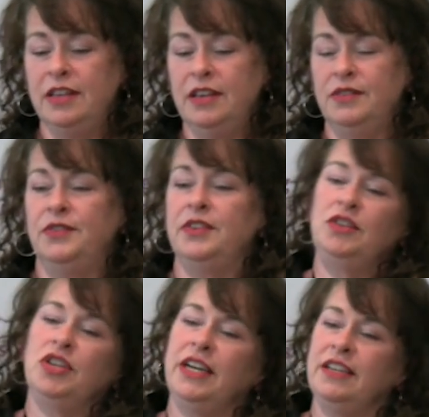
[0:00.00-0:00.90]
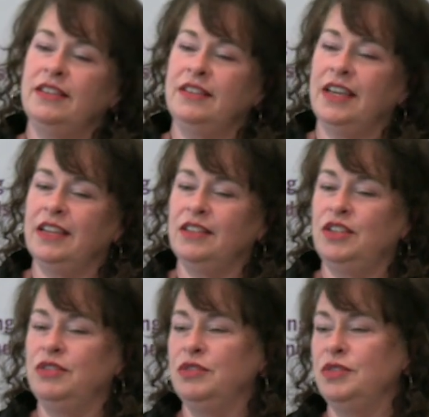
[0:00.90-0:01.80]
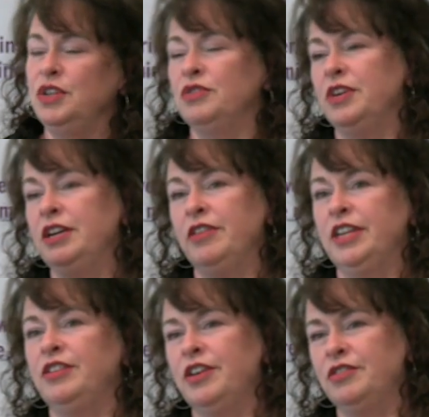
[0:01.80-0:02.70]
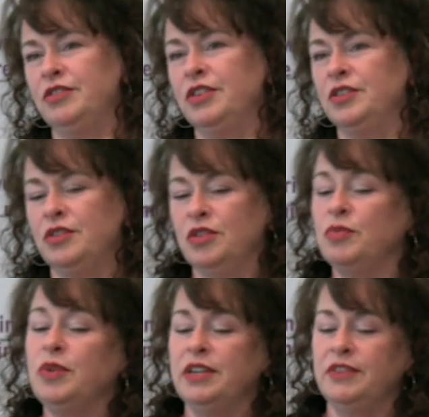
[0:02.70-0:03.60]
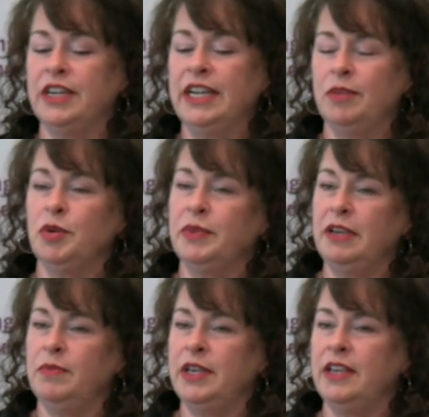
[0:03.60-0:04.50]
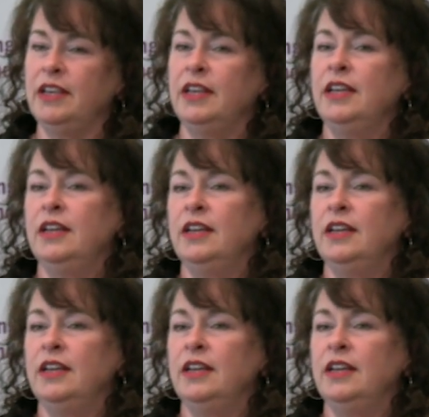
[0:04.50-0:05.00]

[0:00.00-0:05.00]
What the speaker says: give the china set to your great-granddaughter or whatever item it might be,